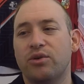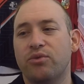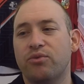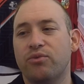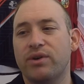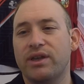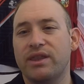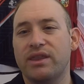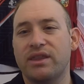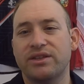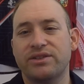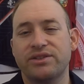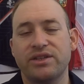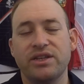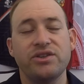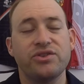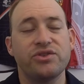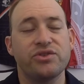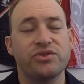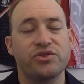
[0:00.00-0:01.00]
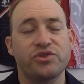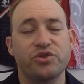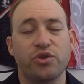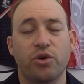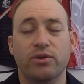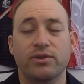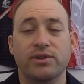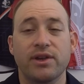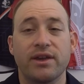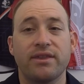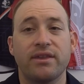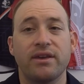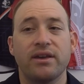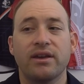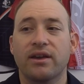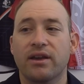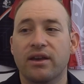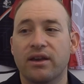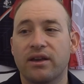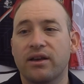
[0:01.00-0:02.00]
when the season starts, I
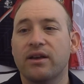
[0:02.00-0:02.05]
think,